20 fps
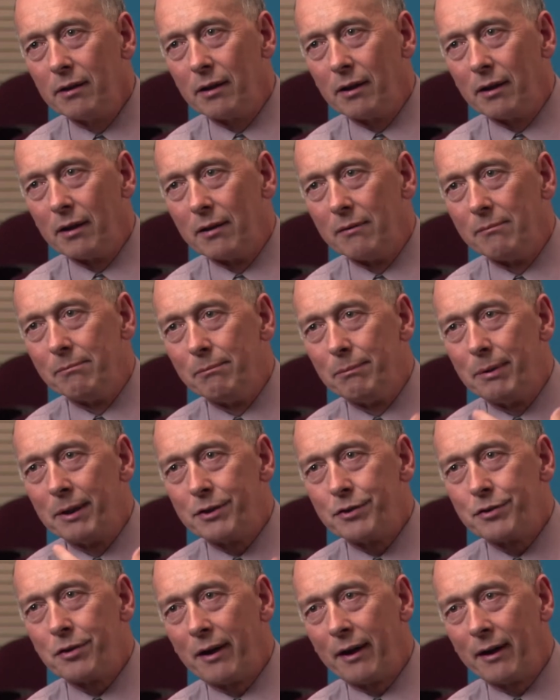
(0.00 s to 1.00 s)

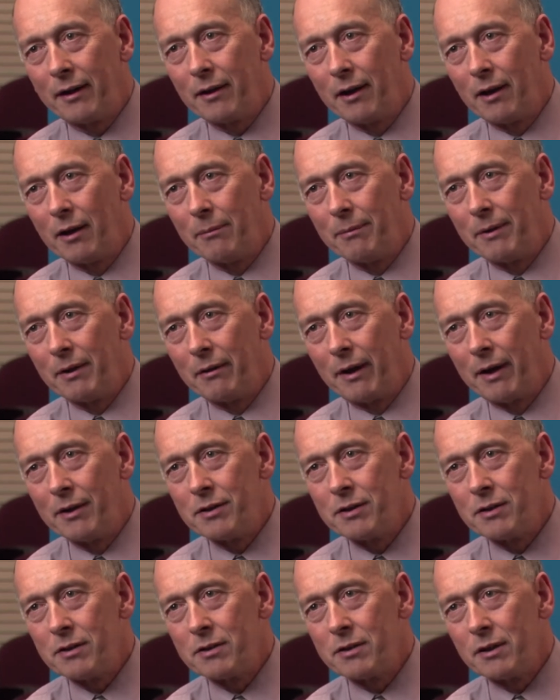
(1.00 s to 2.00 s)
but trying to help their
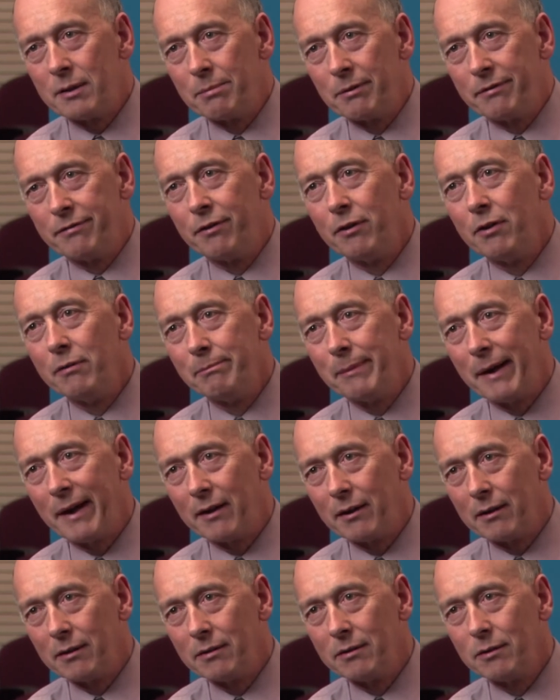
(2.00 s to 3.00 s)
agency perform
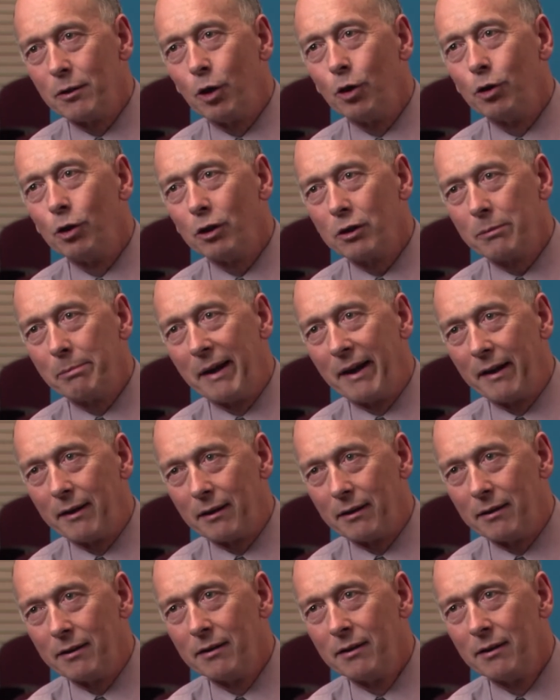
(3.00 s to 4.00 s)
better or look
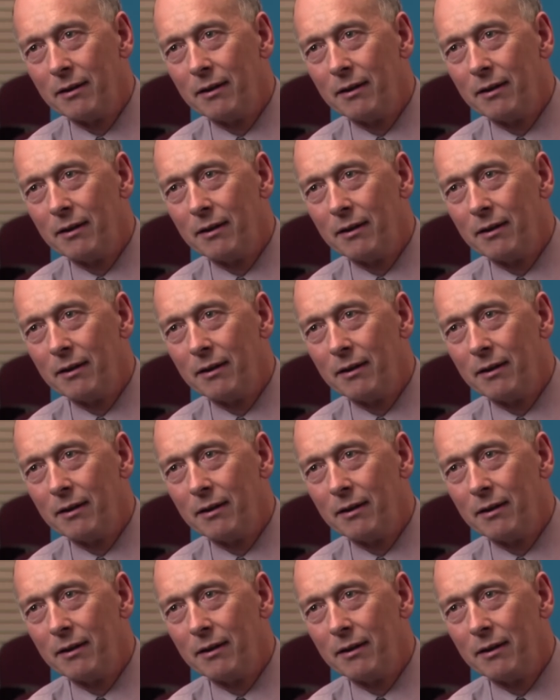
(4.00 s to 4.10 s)
better.